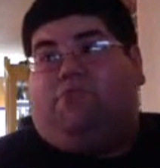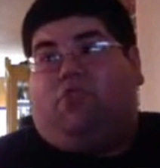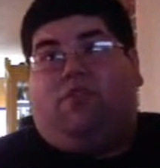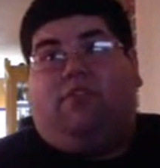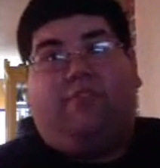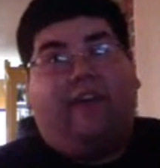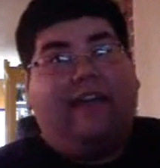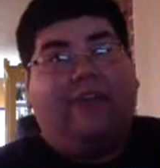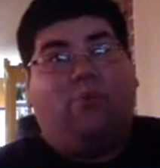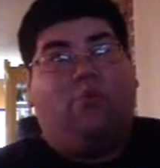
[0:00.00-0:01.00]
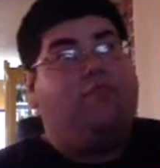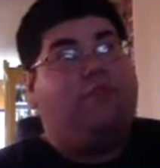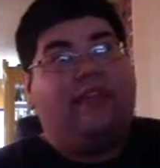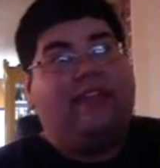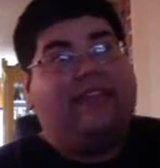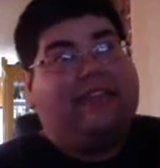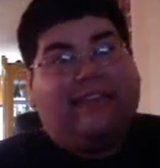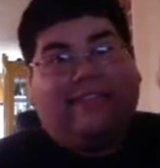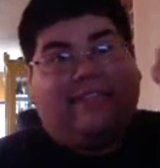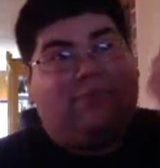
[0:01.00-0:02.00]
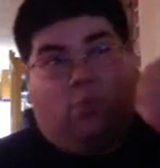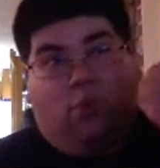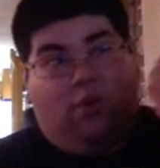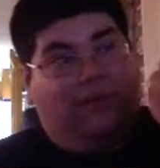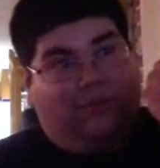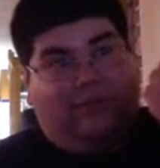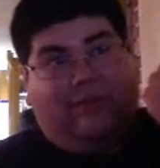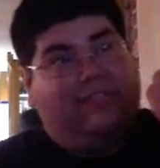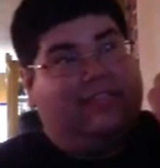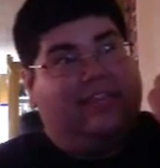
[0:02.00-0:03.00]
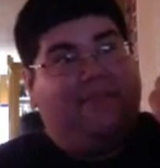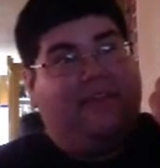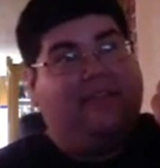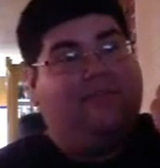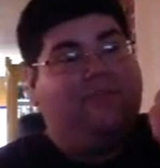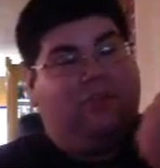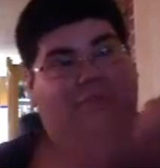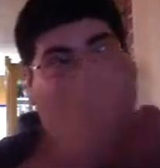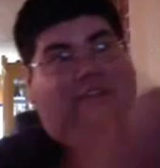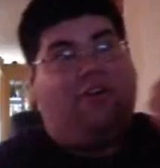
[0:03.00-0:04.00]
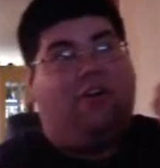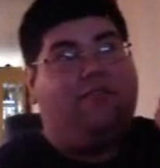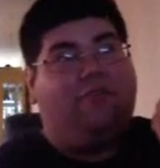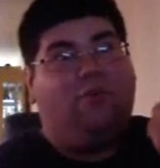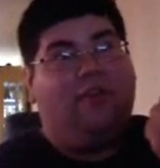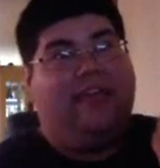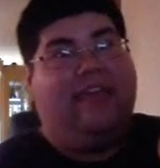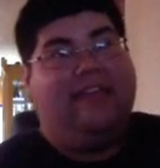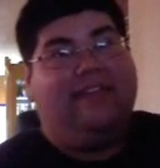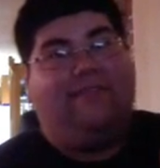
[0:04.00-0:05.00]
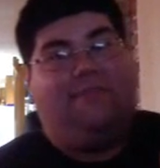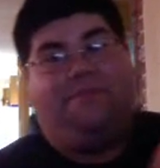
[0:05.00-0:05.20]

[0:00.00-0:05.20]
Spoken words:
during the fight, Wolverine gets his adamantium claws cut off in one hand.